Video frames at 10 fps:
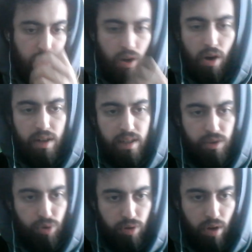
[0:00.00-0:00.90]
long
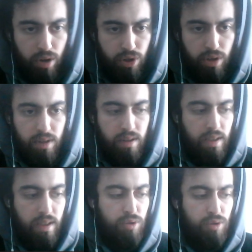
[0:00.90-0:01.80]

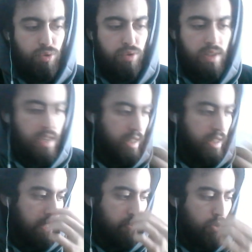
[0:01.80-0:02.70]
introduction into saying
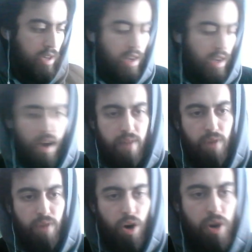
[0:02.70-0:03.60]
that, okay, I've
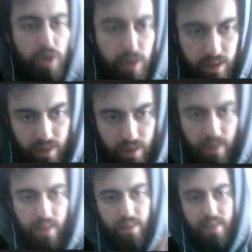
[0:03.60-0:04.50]
heard
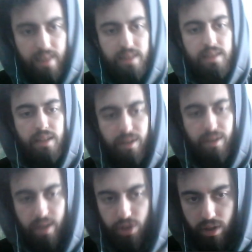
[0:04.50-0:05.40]
this
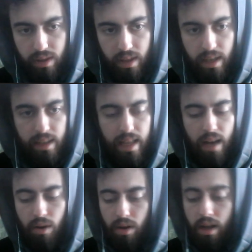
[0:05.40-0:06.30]
narration.
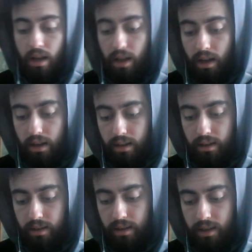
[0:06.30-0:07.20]
Now,
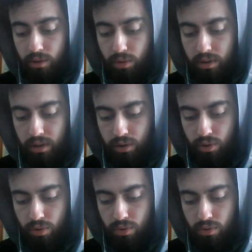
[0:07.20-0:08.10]
in order
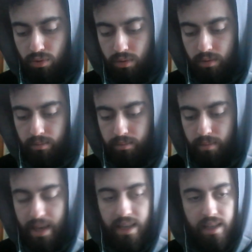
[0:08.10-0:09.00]
to
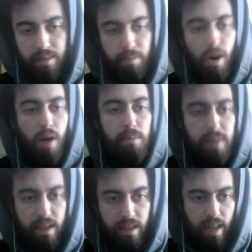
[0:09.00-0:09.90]
make it
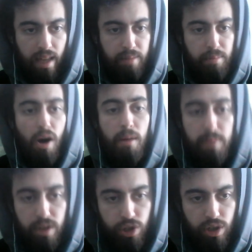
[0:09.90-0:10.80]
public and
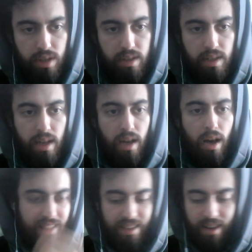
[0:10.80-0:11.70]
publish it,
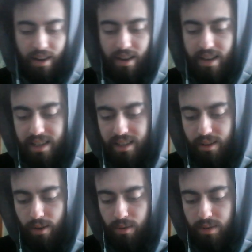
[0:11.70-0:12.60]
and I
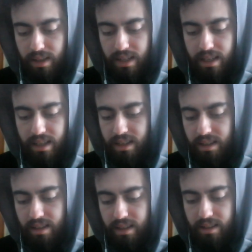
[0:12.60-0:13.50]
can
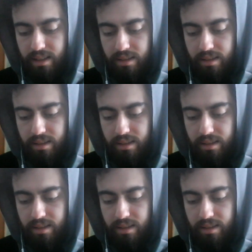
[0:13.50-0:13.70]
only